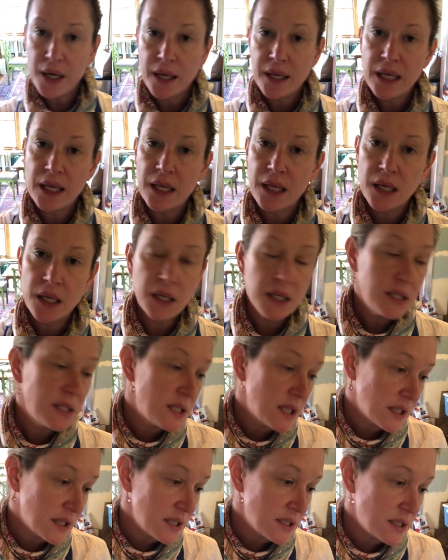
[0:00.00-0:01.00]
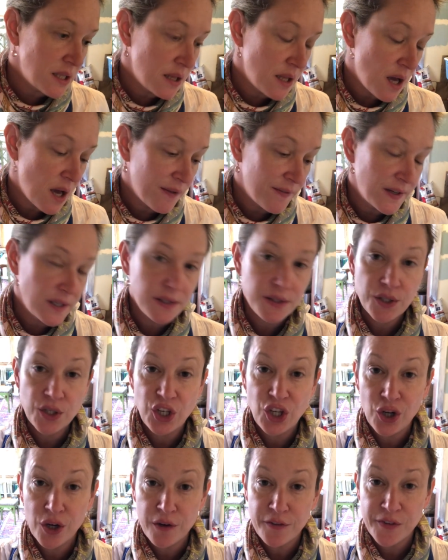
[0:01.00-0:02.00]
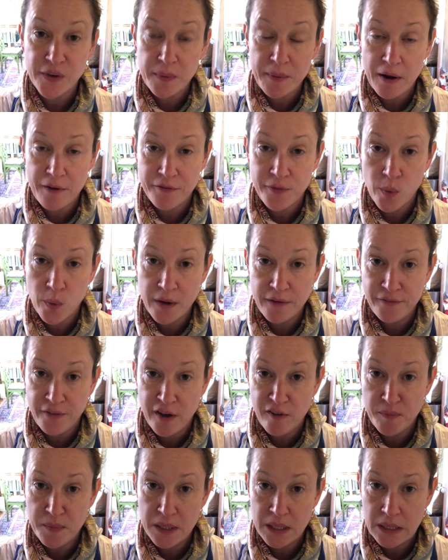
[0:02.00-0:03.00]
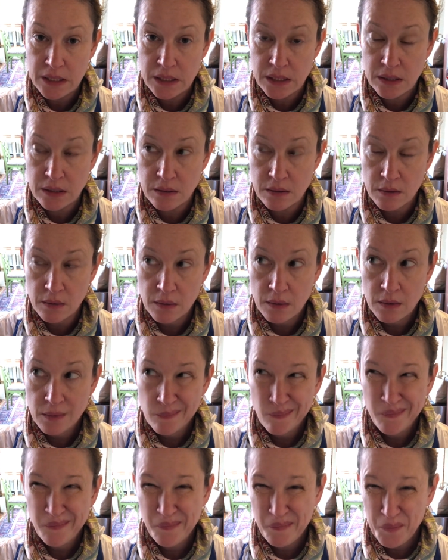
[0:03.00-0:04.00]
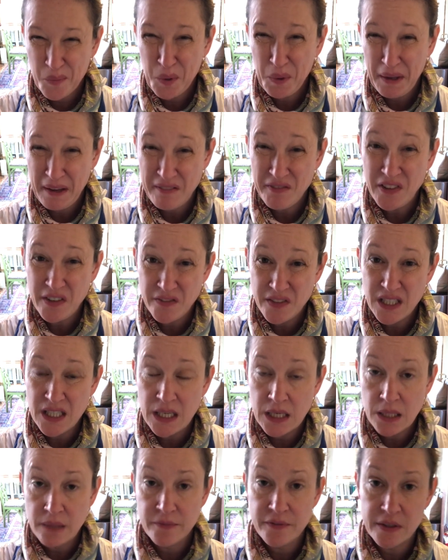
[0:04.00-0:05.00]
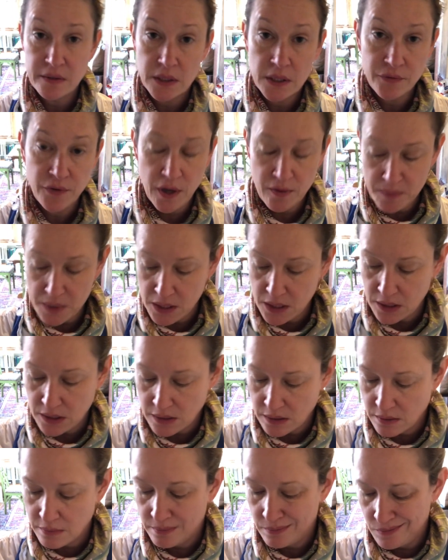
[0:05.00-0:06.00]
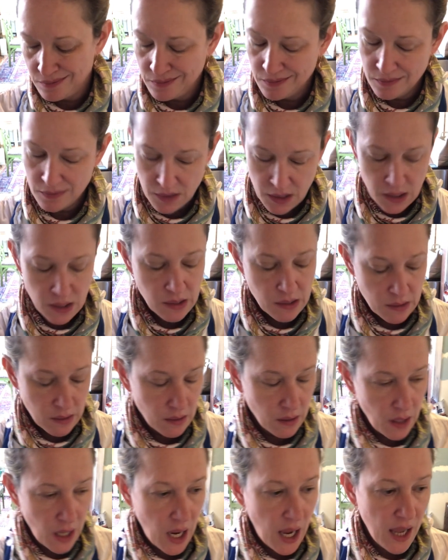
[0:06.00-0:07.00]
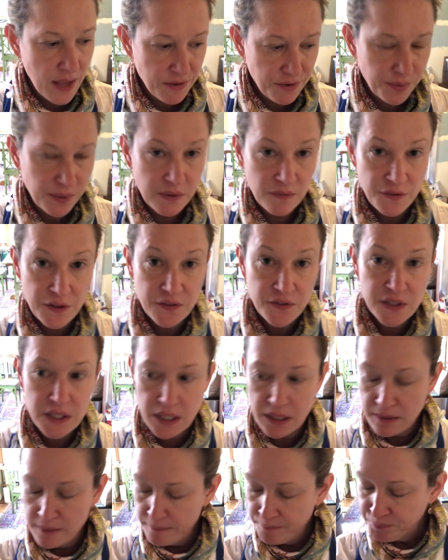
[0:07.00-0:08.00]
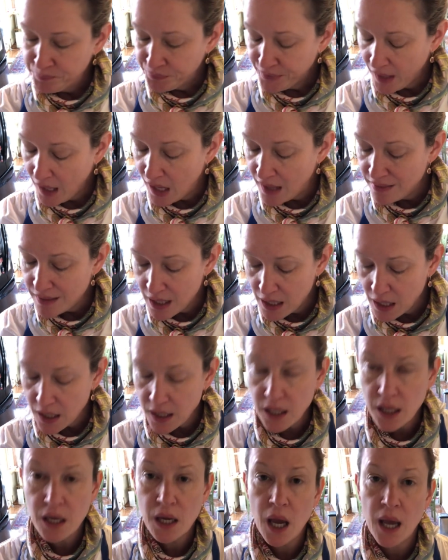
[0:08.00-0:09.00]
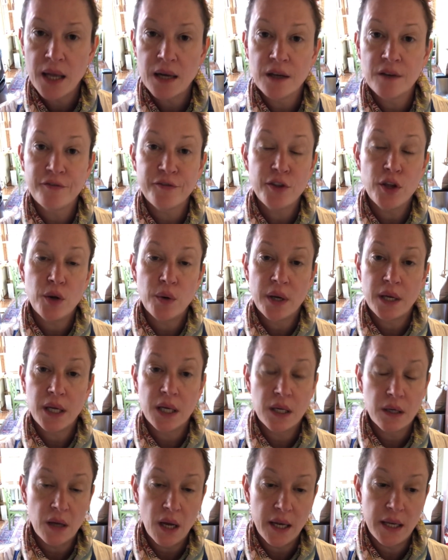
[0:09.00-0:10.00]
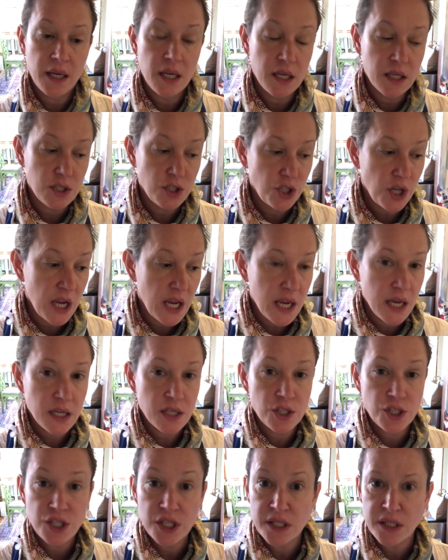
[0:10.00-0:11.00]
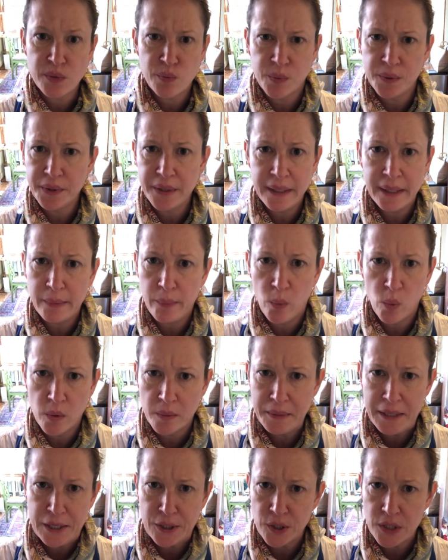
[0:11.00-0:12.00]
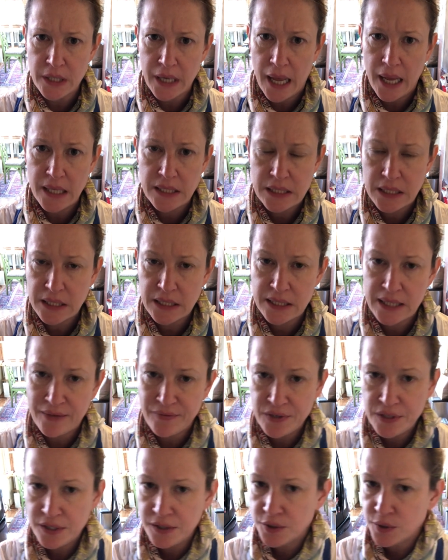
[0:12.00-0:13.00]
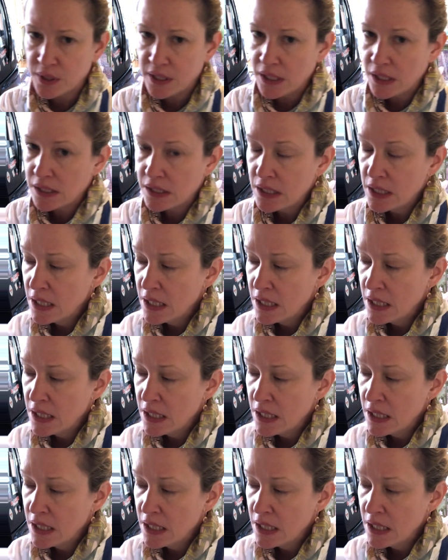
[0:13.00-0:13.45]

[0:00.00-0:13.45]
I can stick this in the oven. It's going to cook for about 45 minutes, more like 50, 55 minutes at 350. And then I can kind of, you know, I can get changed. It's really warm here today. It's like 70 degrees.